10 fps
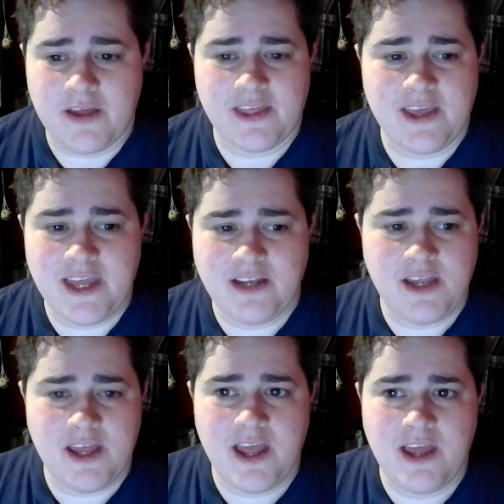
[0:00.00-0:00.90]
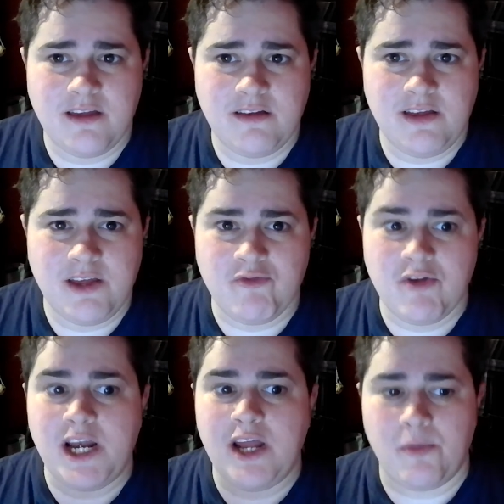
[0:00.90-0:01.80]
I think it
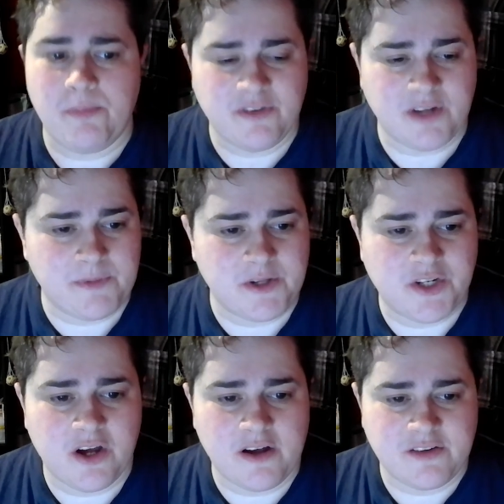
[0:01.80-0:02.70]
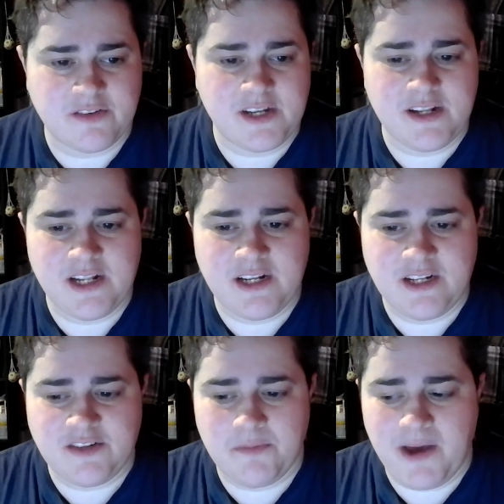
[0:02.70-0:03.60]
really opens up the chance, and
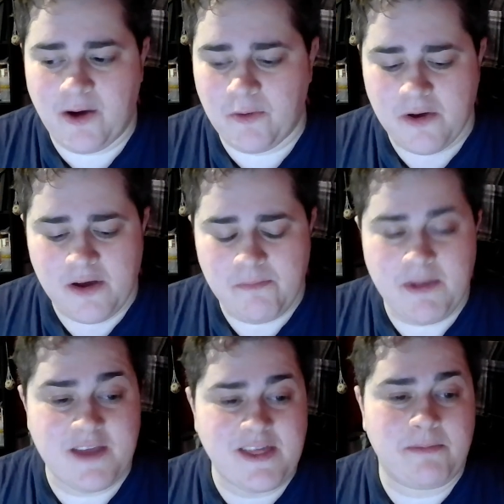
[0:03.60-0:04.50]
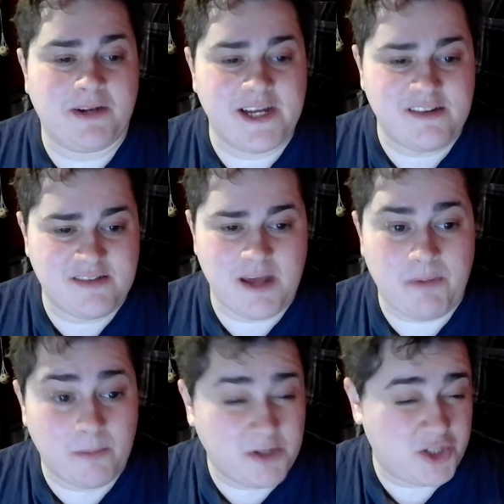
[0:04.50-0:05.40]
it's about being that player to
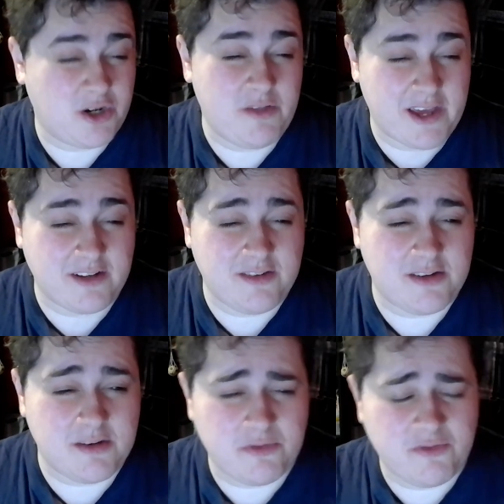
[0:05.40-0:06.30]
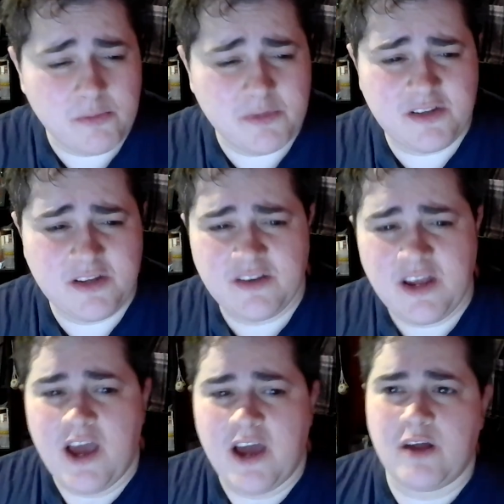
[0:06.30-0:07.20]
step up to show their consistent performances.
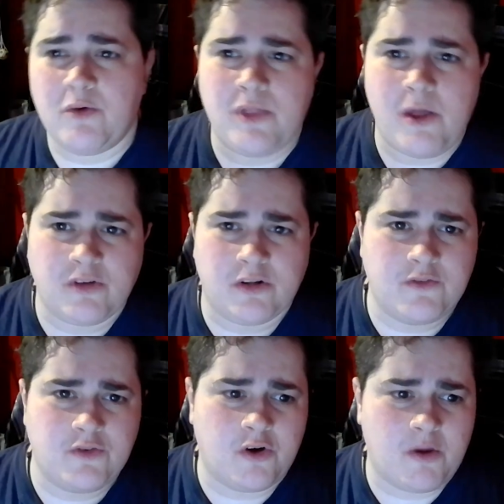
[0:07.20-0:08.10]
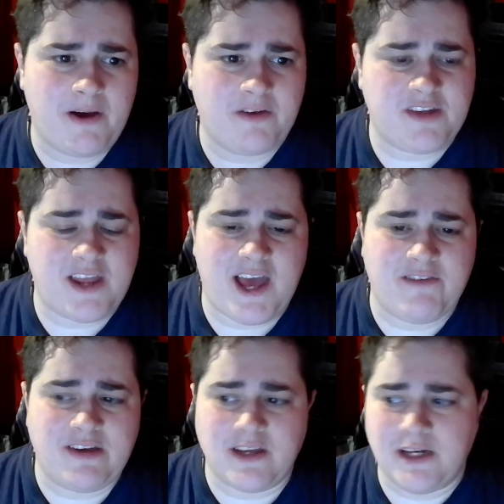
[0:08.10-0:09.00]
Now, there was a lot of talk about, say,
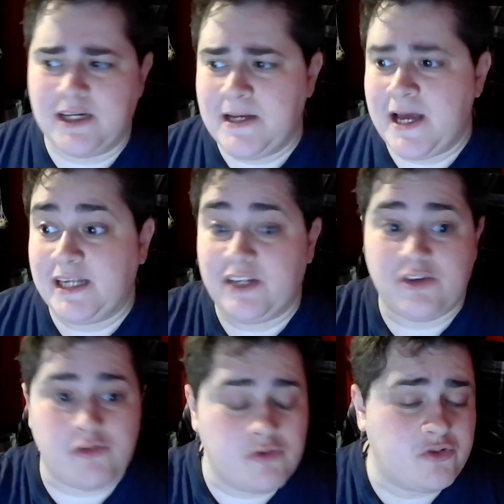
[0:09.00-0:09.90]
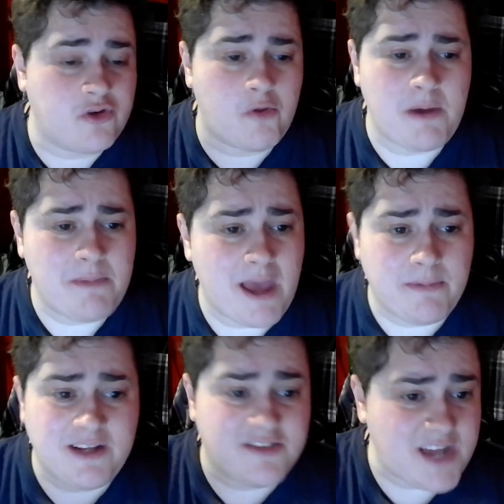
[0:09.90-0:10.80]
having Alessia Russo, maybe
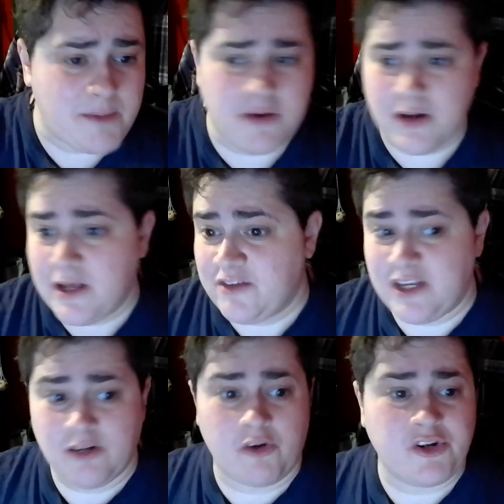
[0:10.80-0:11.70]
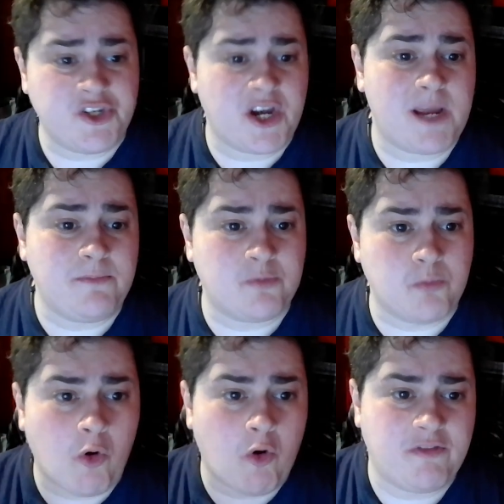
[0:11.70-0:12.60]
Ebony Salmon, seeing Lauren James
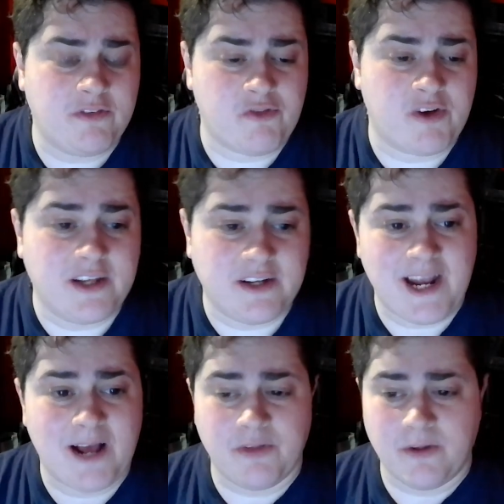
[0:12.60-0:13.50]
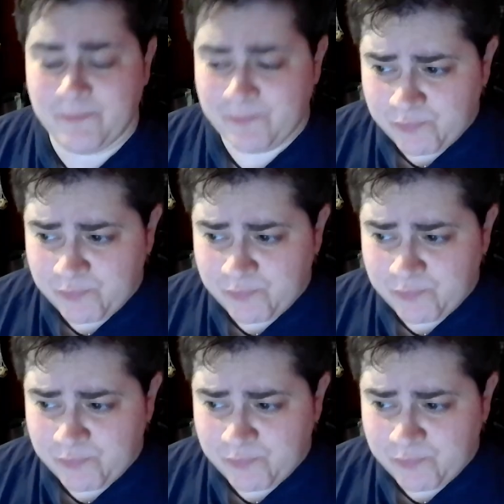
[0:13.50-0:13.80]
more often for England now that